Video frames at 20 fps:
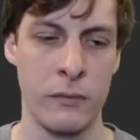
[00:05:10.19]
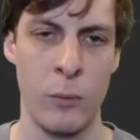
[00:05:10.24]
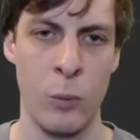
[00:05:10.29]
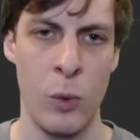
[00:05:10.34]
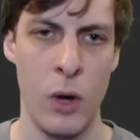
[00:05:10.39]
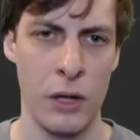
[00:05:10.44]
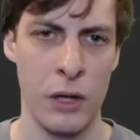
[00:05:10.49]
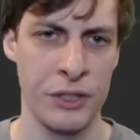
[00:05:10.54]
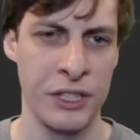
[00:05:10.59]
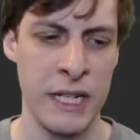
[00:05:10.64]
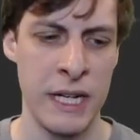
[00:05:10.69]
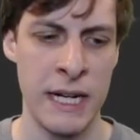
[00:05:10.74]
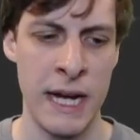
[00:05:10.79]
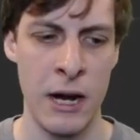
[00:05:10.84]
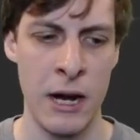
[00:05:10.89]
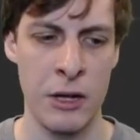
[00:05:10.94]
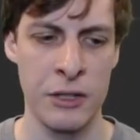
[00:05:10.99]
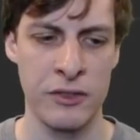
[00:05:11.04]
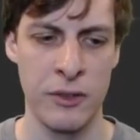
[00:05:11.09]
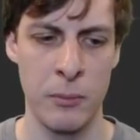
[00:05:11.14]
Well, C
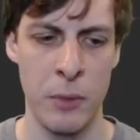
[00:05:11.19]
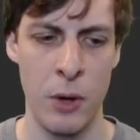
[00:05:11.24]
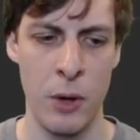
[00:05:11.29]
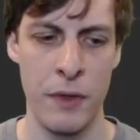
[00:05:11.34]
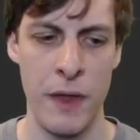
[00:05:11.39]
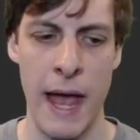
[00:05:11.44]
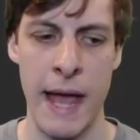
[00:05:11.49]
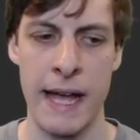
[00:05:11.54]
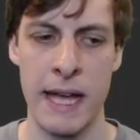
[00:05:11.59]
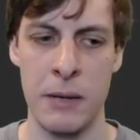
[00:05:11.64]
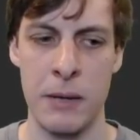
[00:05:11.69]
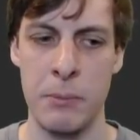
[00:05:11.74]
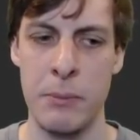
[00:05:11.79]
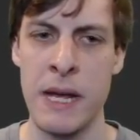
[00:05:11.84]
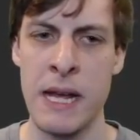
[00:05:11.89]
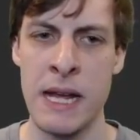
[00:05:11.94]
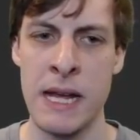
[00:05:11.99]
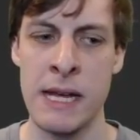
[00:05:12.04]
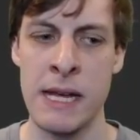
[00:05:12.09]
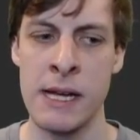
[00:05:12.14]
inherits from both A and
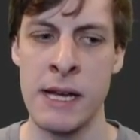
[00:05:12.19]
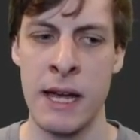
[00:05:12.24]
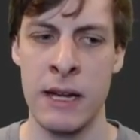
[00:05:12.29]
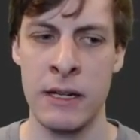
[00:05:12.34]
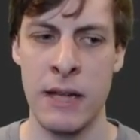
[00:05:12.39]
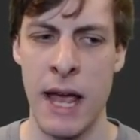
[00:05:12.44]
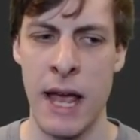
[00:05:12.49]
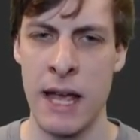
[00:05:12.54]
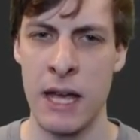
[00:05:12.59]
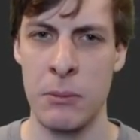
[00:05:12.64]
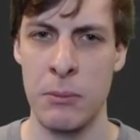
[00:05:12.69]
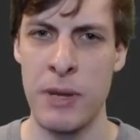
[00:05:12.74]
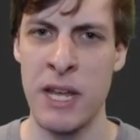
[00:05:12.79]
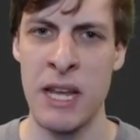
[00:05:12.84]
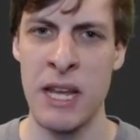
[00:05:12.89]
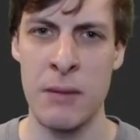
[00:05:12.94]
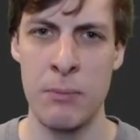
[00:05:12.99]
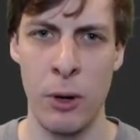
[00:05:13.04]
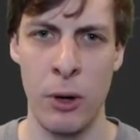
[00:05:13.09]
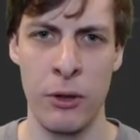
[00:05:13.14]

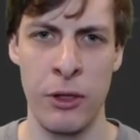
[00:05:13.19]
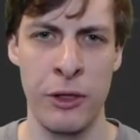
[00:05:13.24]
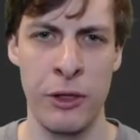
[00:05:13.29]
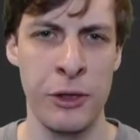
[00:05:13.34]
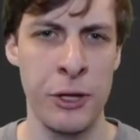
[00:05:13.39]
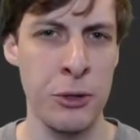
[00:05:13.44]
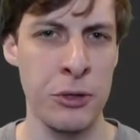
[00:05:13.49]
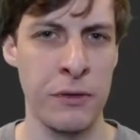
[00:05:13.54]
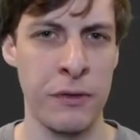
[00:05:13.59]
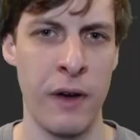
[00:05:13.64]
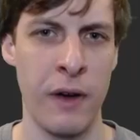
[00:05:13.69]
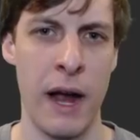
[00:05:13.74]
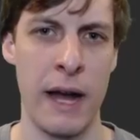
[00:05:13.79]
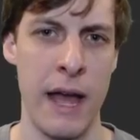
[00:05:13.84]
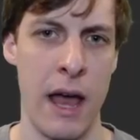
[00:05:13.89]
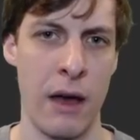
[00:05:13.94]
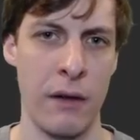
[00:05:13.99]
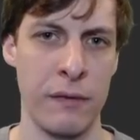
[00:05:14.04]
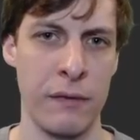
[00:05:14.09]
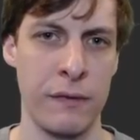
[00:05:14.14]
B both do define
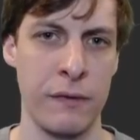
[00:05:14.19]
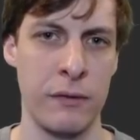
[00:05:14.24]
f.